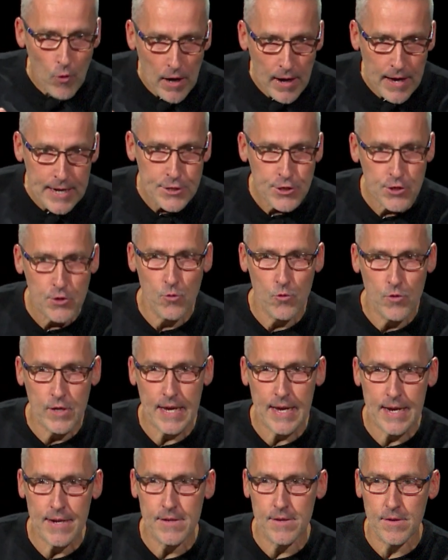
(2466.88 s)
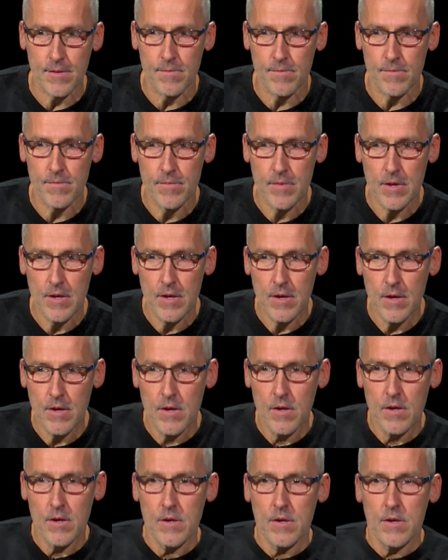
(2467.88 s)
relational kingdom.
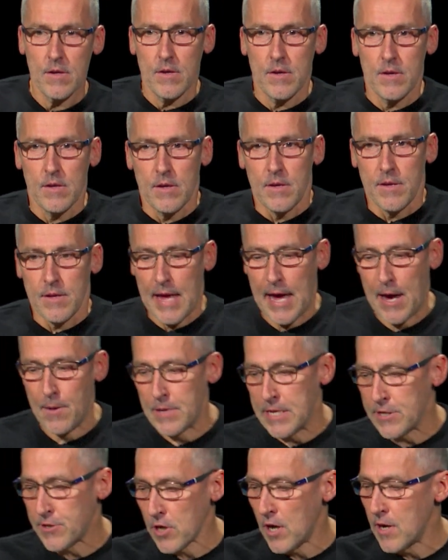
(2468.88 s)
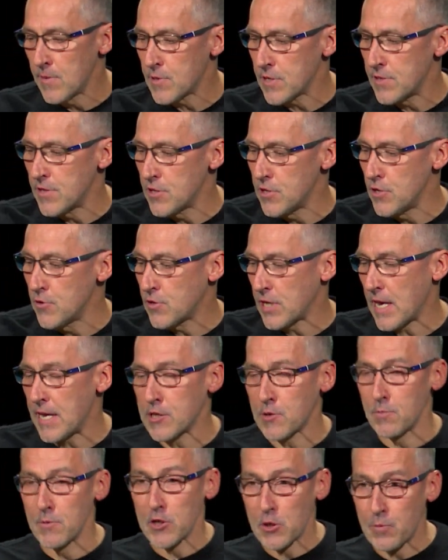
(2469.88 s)
How many times in the New
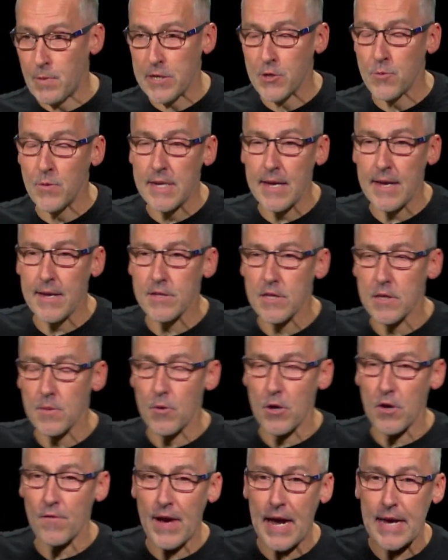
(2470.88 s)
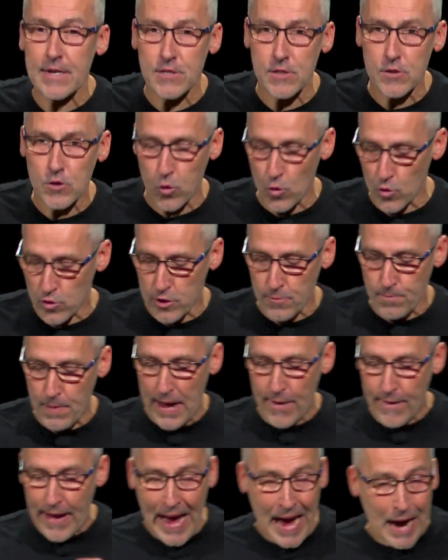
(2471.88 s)
Testament, especially when you get into the book of Acts, it talks
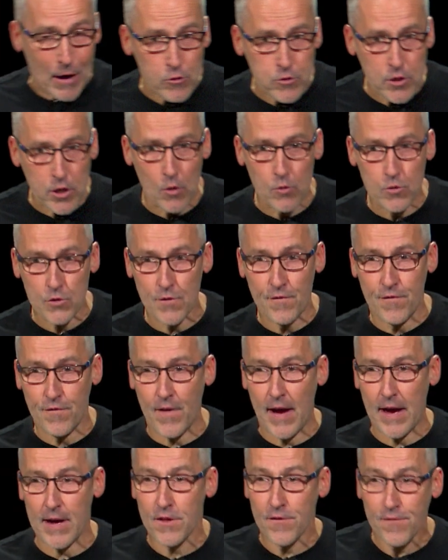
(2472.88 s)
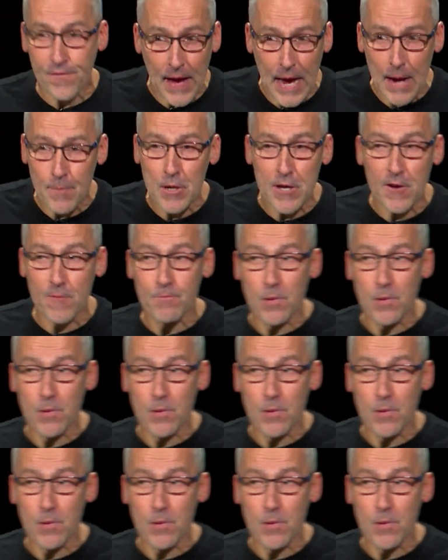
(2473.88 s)
about households of faith, family